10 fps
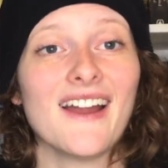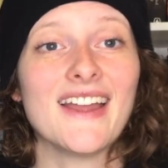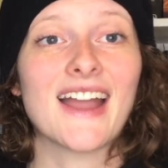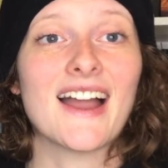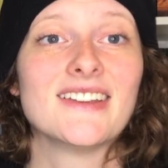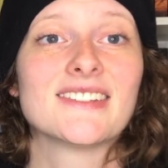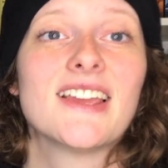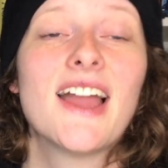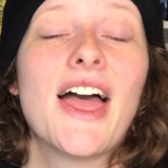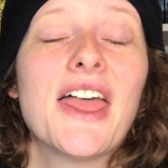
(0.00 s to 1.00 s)
right, guys,
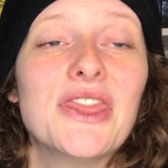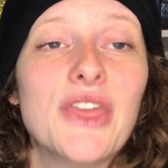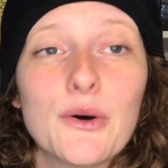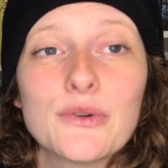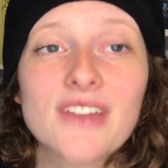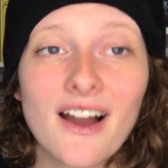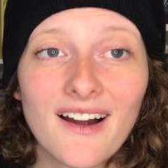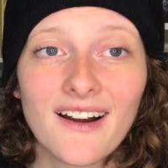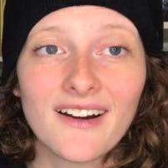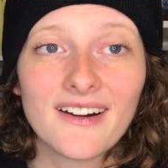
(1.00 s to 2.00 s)
those
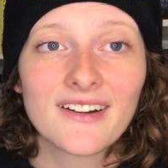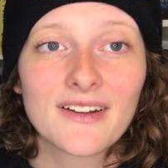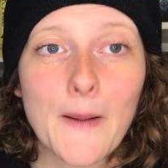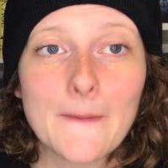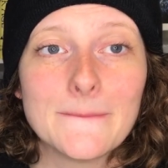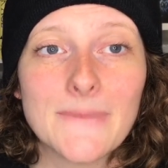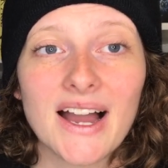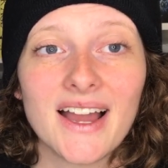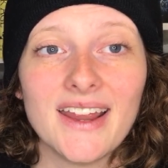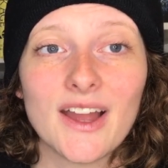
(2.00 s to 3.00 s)
are
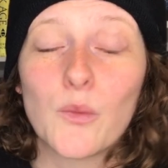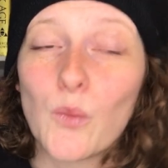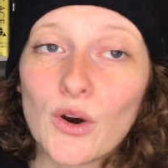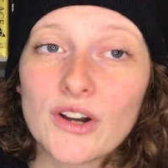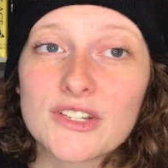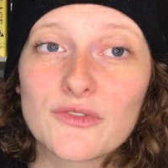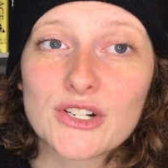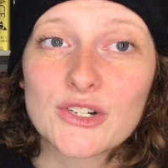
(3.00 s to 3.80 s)
my awards for